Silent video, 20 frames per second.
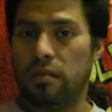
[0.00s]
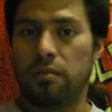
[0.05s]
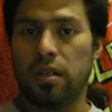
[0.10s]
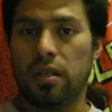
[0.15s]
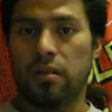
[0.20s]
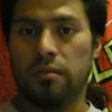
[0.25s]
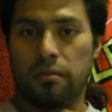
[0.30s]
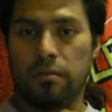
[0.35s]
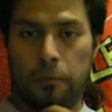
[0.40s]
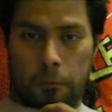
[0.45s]
I
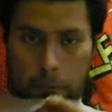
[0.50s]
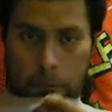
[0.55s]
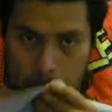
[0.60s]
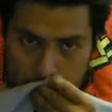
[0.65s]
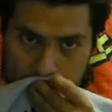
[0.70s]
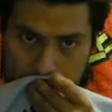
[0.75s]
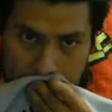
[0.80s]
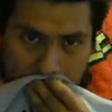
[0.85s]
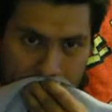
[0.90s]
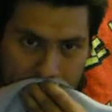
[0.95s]
mean,
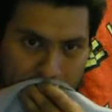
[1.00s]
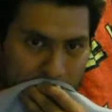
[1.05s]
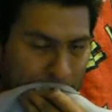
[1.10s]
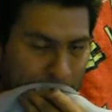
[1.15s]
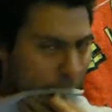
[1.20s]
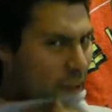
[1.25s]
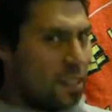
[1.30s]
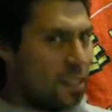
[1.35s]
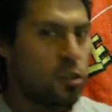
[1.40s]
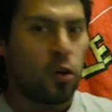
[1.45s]

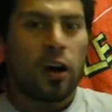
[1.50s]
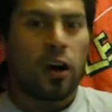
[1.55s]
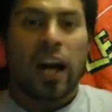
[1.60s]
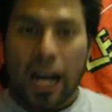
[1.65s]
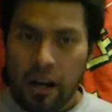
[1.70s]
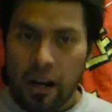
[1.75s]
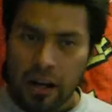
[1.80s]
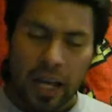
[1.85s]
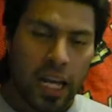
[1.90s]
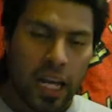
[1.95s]
so
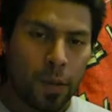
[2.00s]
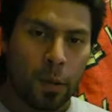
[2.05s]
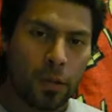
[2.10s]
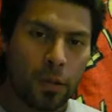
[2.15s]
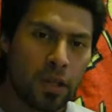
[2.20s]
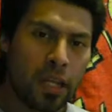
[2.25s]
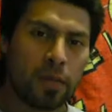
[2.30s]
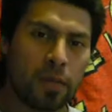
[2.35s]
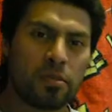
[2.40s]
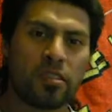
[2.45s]
how did I come up
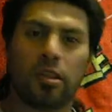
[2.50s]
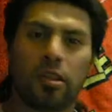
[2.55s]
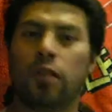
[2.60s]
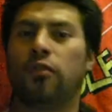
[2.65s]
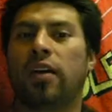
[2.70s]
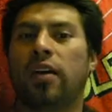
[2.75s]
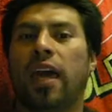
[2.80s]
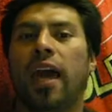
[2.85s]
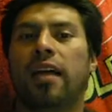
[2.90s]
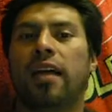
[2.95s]
with the name
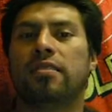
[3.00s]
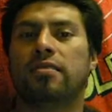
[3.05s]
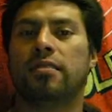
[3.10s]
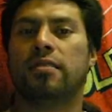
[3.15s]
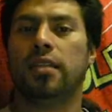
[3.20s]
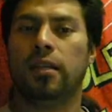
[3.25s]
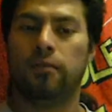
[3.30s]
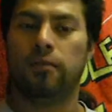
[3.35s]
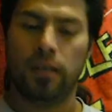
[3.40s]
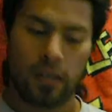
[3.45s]
Silvercats
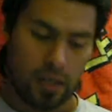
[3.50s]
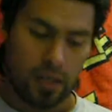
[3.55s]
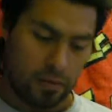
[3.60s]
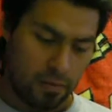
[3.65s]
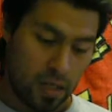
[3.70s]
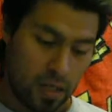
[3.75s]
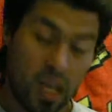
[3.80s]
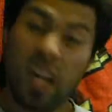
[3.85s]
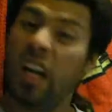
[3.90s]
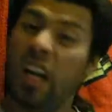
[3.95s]

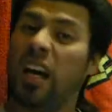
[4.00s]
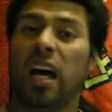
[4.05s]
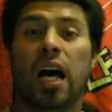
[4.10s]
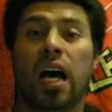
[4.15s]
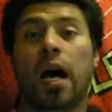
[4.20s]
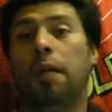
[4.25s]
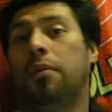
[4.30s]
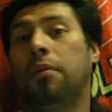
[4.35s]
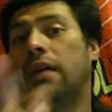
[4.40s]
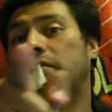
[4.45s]
TV?
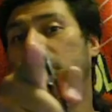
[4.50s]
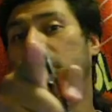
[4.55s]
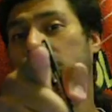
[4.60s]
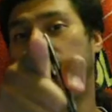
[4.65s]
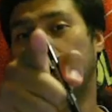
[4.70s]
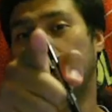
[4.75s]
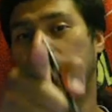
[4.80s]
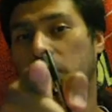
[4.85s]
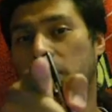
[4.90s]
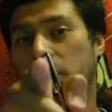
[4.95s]
I'm gonna have to
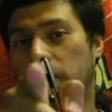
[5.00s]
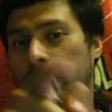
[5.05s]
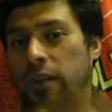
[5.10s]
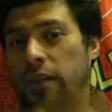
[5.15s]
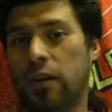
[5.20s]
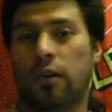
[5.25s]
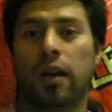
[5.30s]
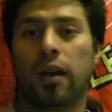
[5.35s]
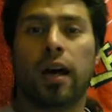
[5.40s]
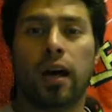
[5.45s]
leave it up to you to
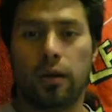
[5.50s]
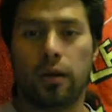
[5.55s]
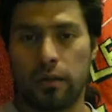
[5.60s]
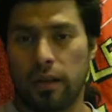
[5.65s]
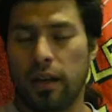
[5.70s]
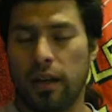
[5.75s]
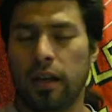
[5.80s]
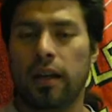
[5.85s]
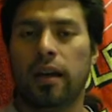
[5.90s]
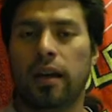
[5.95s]
figure it
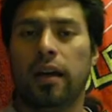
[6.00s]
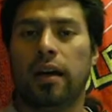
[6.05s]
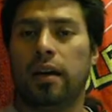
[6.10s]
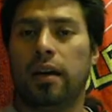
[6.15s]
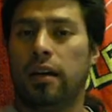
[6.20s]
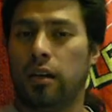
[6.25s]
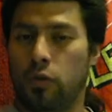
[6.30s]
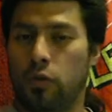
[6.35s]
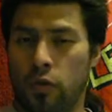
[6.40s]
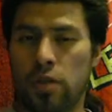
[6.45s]
out.
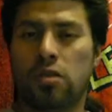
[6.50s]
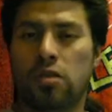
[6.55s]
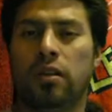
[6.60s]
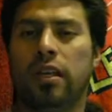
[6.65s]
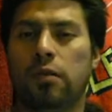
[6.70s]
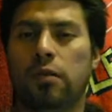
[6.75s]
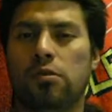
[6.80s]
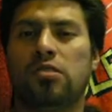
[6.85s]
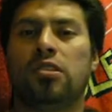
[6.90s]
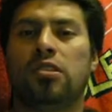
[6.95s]

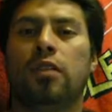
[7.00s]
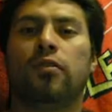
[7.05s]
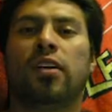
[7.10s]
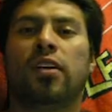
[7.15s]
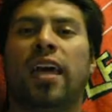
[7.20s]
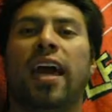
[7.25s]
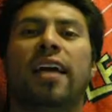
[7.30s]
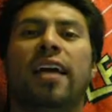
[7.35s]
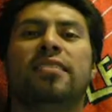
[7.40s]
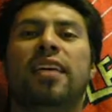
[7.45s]
Originally it was
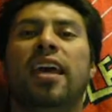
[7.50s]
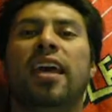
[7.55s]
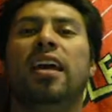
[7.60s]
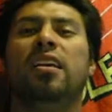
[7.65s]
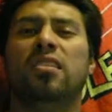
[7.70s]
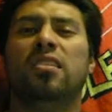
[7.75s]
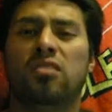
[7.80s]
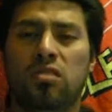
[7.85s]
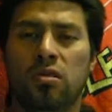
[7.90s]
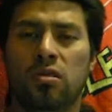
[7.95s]
Silvercats
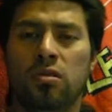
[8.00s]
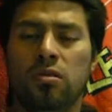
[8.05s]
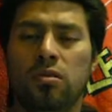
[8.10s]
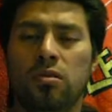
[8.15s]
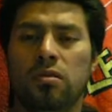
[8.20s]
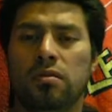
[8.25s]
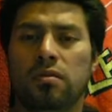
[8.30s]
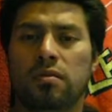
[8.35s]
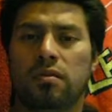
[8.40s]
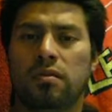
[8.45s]

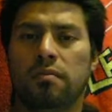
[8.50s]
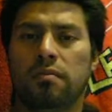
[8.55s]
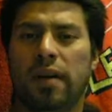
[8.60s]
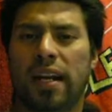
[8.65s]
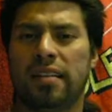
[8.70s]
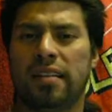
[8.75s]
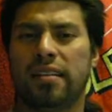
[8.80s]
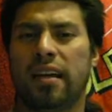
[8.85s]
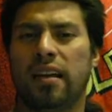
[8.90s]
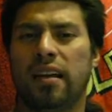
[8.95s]
82,
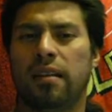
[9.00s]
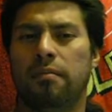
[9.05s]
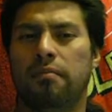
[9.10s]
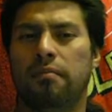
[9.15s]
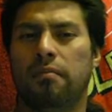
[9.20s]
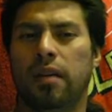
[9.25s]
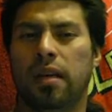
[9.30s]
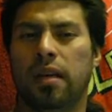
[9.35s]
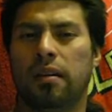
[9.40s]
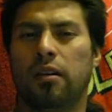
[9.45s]
but I
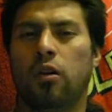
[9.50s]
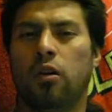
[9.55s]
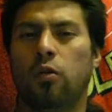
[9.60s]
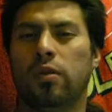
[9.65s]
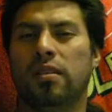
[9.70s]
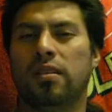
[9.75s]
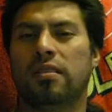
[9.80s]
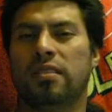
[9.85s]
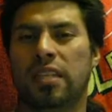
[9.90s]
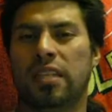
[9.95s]
decided to go
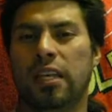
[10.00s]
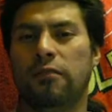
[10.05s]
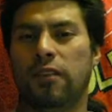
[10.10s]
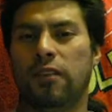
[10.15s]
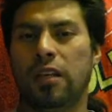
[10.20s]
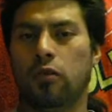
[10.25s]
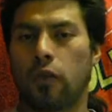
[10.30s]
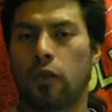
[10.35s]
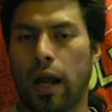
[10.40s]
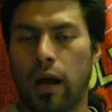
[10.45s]
with the
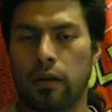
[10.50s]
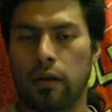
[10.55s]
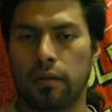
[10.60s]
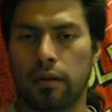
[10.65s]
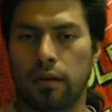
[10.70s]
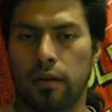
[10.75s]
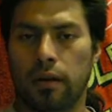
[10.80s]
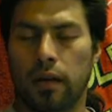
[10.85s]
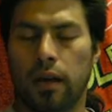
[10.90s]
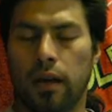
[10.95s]
TV
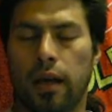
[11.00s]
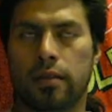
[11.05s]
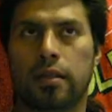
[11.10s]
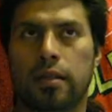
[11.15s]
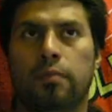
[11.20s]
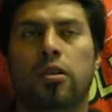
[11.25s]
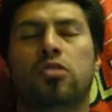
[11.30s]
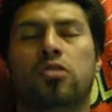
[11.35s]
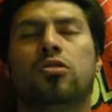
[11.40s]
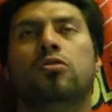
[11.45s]
route,
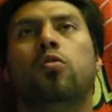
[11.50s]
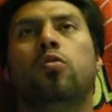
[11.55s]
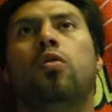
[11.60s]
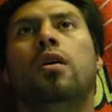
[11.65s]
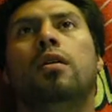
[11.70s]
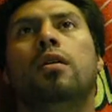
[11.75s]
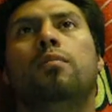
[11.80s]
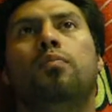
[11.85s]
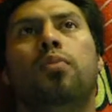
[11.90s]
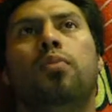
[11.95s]
except there's just
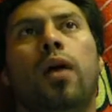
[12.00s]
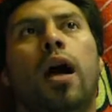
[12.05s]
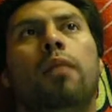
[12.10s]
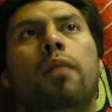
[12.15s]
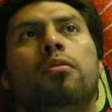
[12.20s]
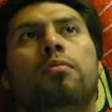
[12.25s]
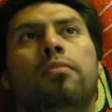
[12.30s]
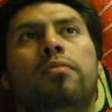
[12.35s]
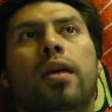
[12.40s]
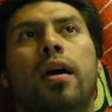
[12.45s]
one
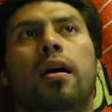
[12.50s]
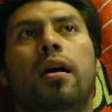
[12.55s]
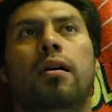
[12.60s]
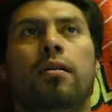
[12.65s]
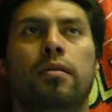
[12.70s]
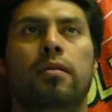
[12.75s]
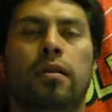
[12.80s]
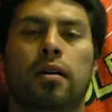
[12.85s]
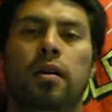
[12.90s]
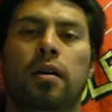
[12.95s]
problem
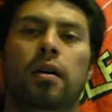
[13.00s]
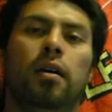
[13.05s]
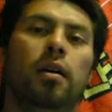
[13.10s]
now.